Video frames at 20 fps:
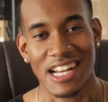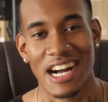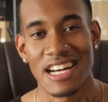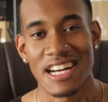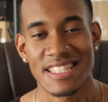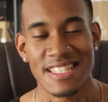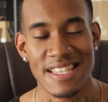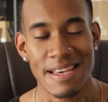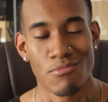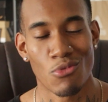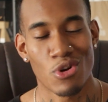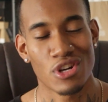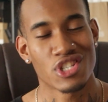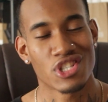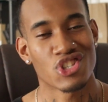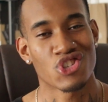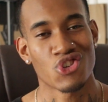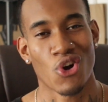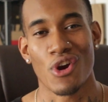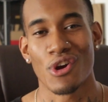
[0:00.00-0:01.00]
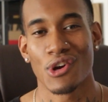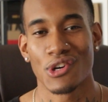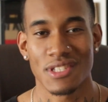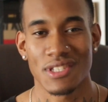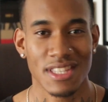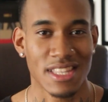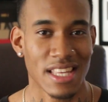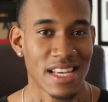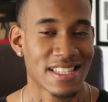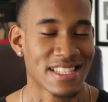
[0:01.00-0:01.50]
content, more
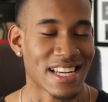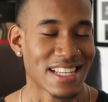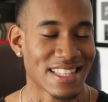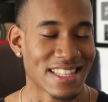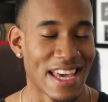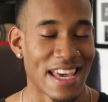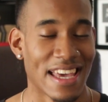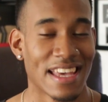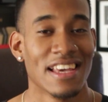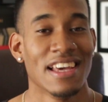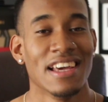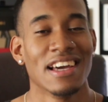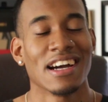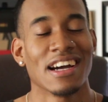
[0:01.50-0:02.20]
tutorials and things like that,